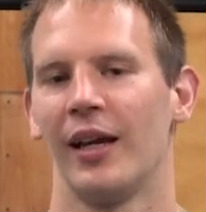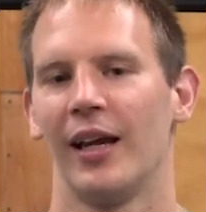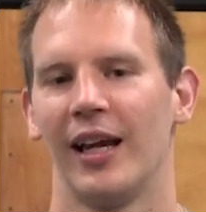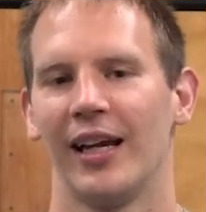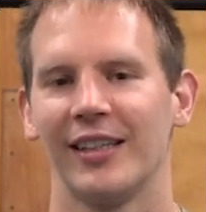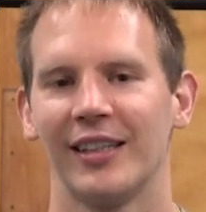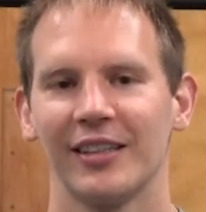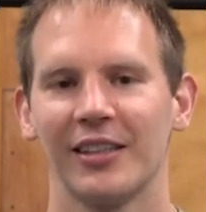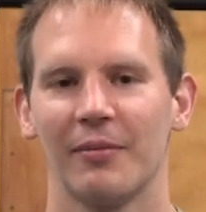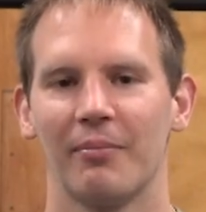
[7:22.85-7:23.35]

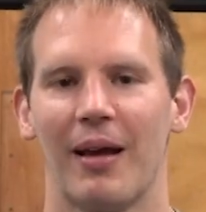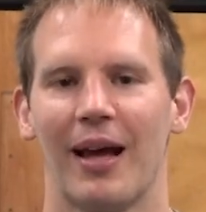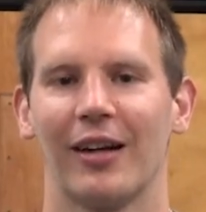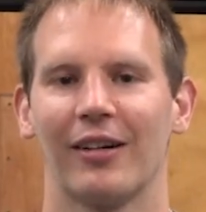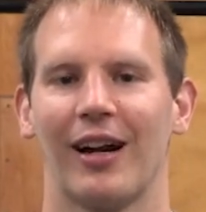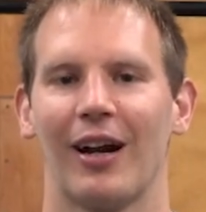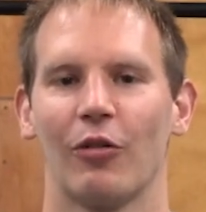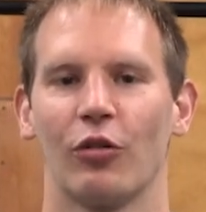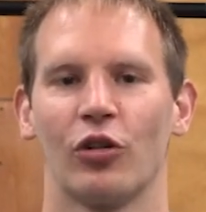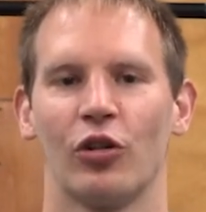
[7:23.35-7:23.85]
It doesn't matter
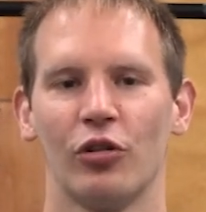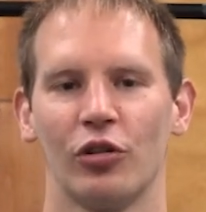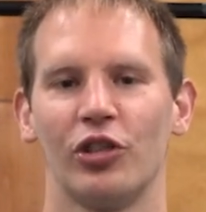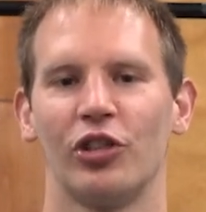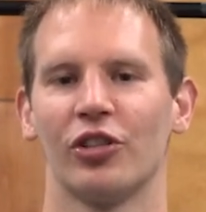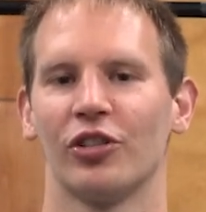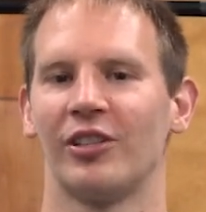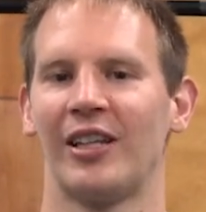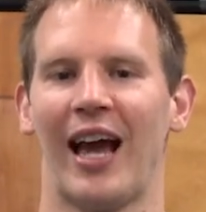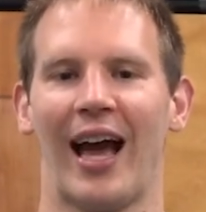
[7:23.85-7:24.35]
how good
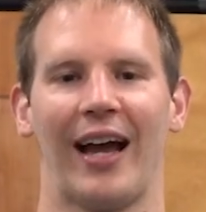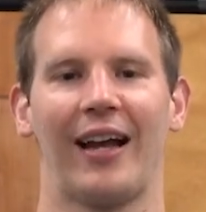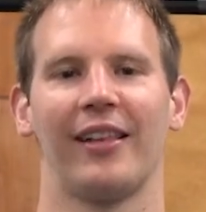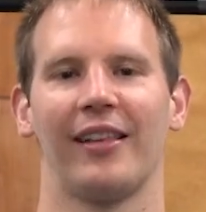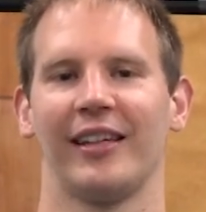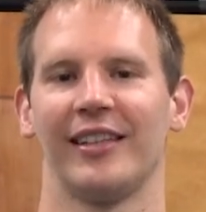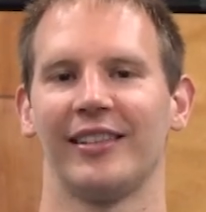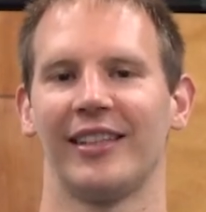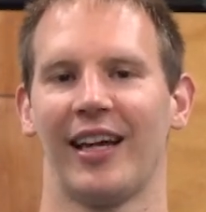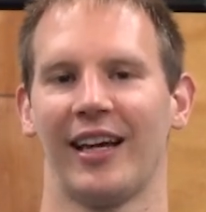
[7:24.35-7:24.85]
your
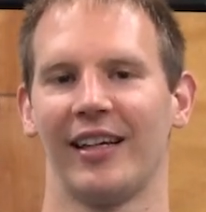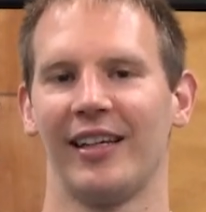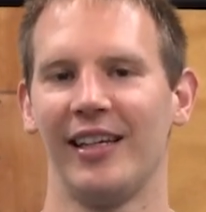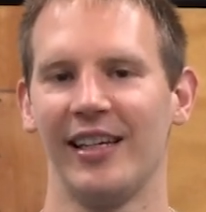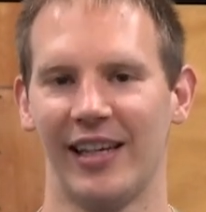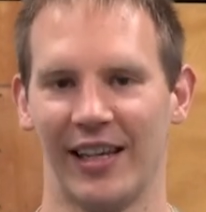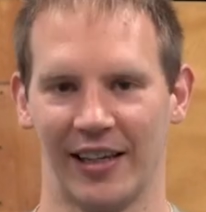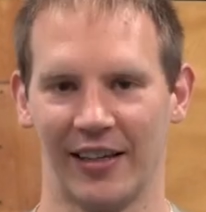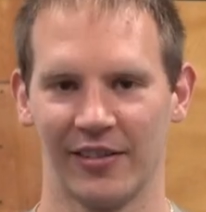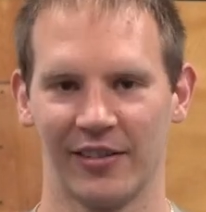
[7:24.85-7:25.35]
tackling
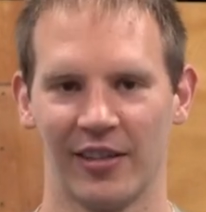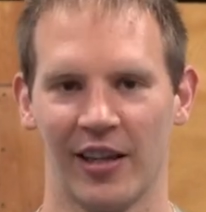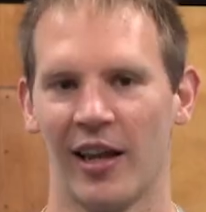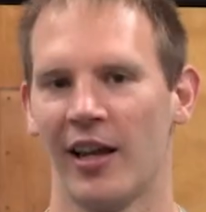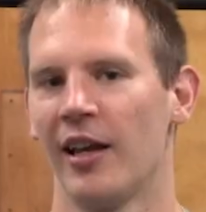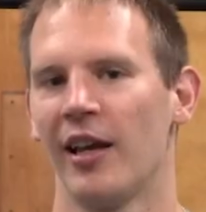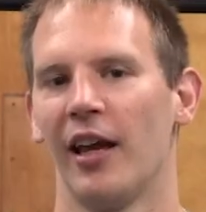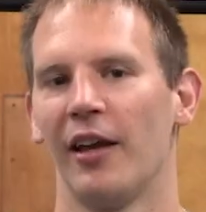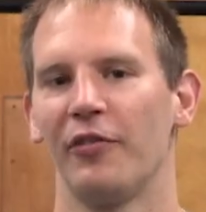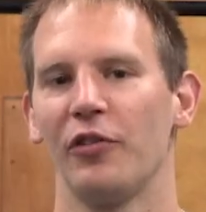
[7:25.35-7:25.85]
technique is.
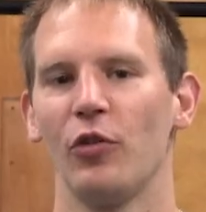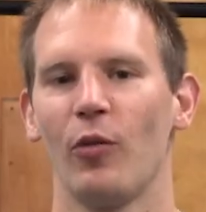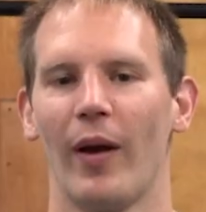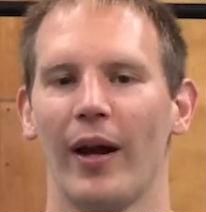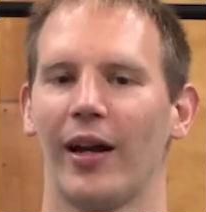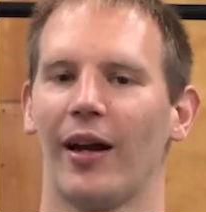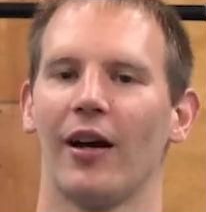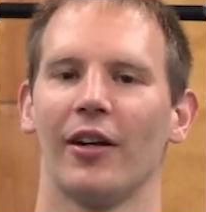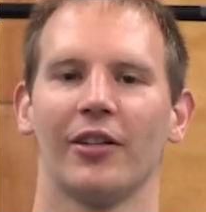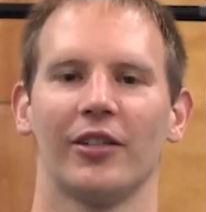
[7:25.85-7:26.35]
If you weigh
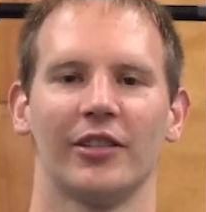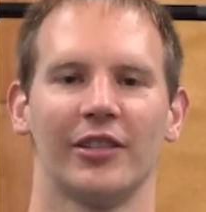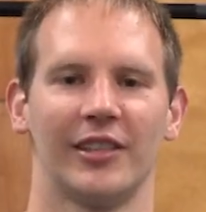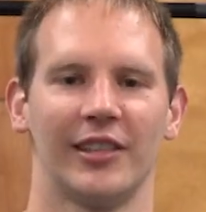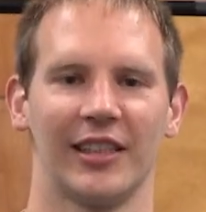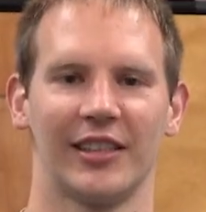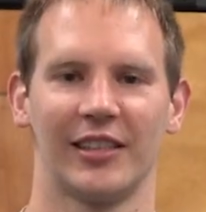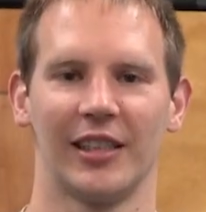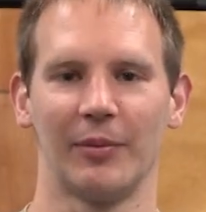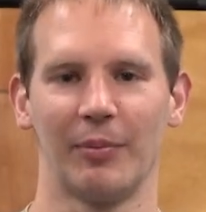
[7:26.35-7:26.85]

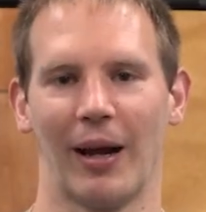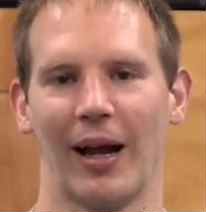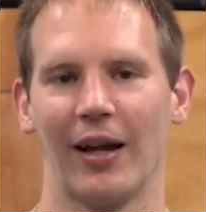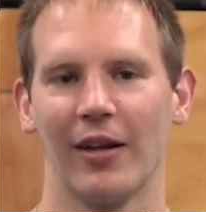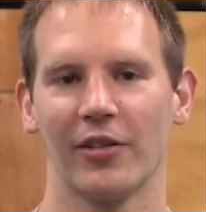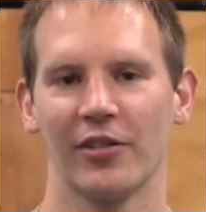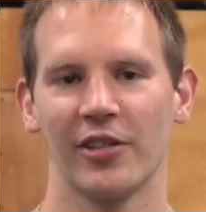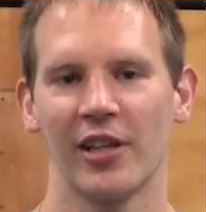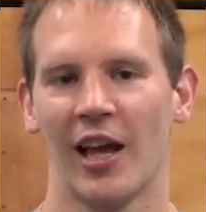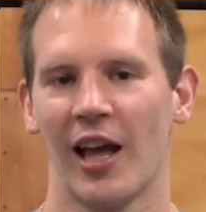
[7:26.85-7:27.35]
160
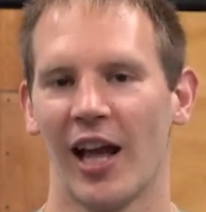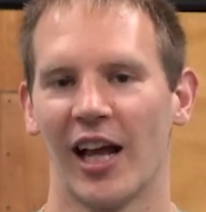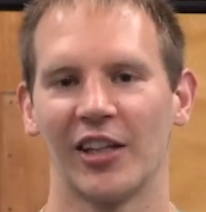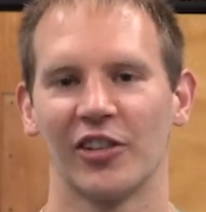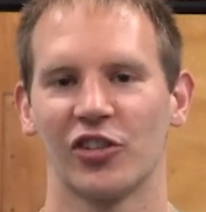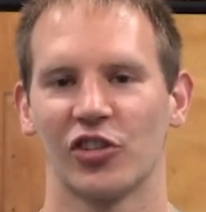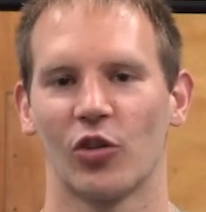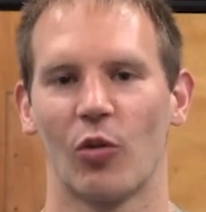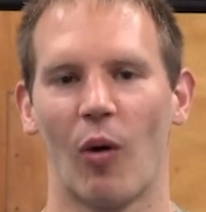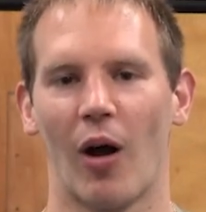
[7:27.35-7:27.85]
pounds and
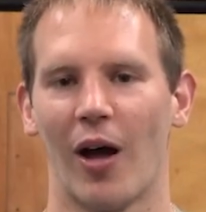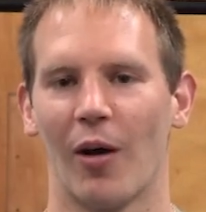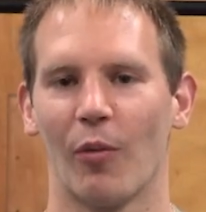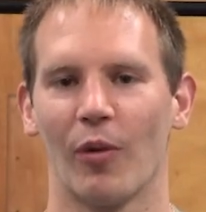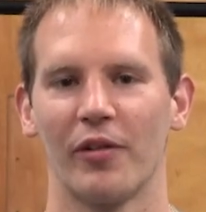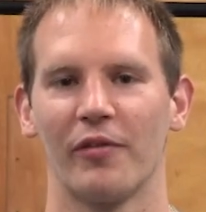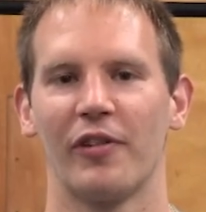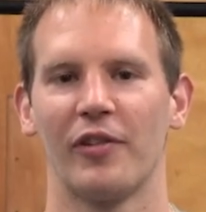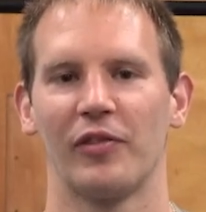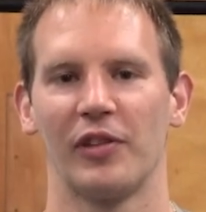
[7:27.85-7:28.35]
squat
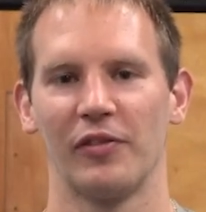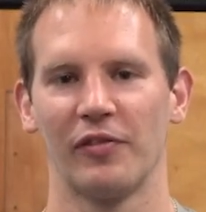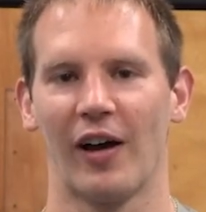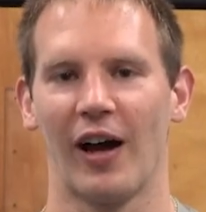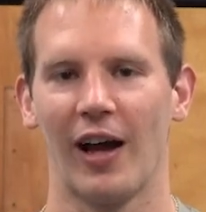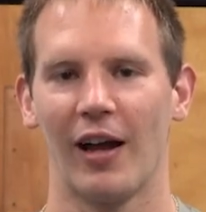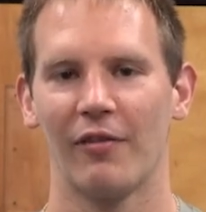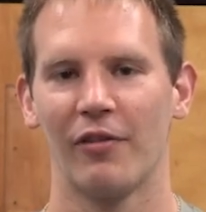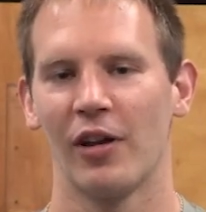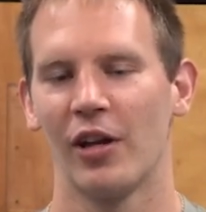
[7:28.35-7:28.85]

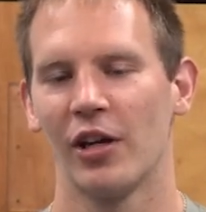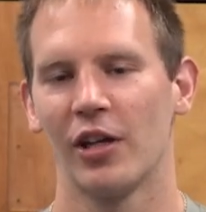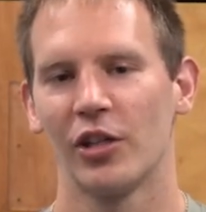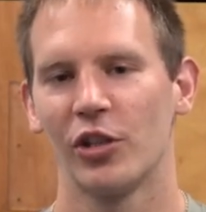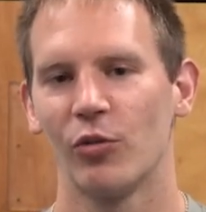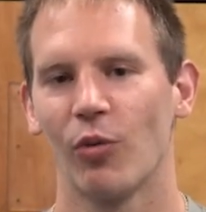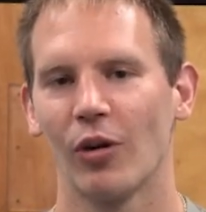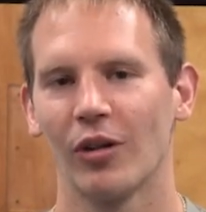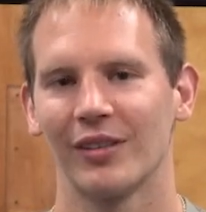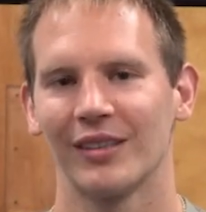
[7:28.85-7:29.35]
155,
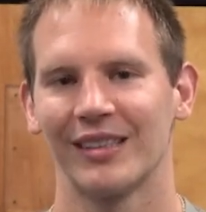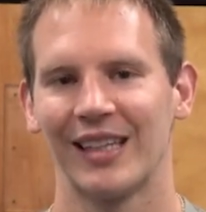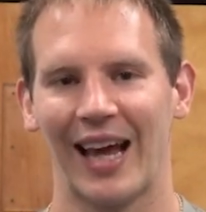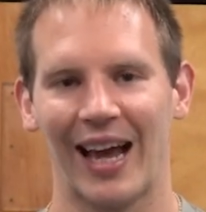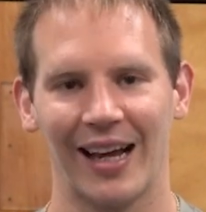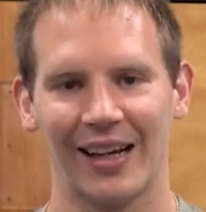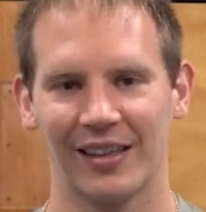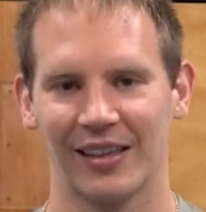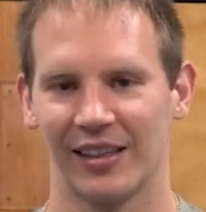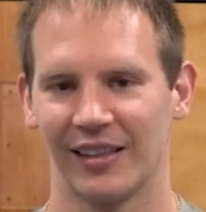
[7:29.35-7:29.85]
you aren't
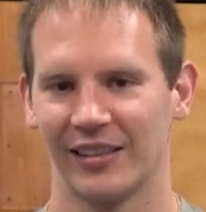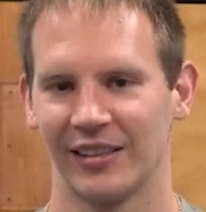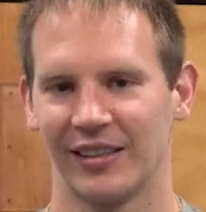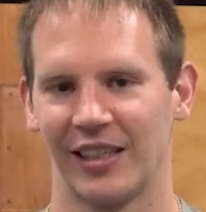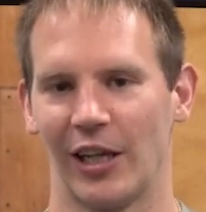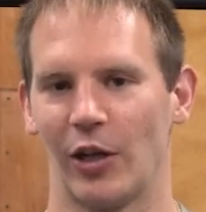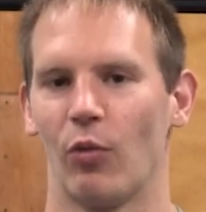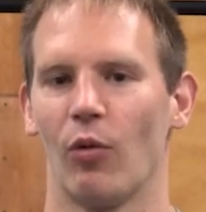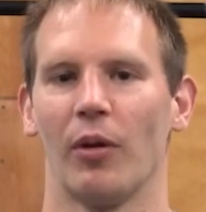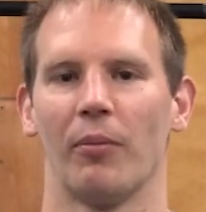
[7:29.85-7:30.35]
tackling
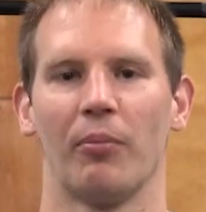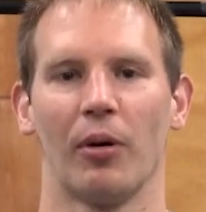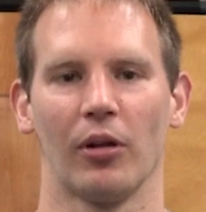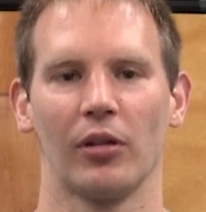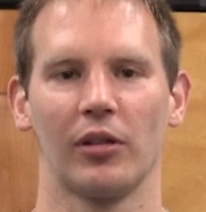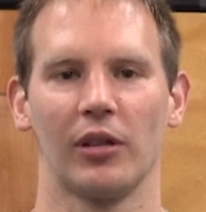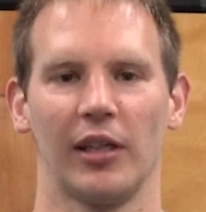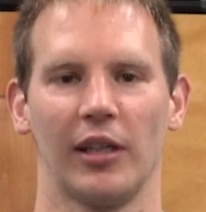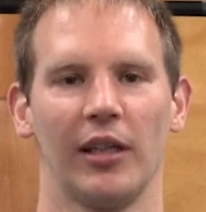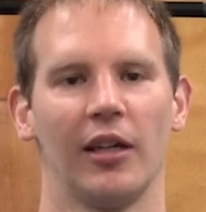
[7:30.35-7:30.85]
Saquon
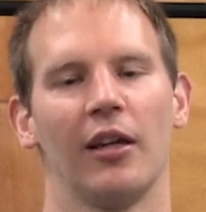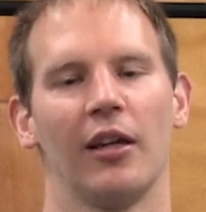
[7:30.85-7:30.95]
Barkley.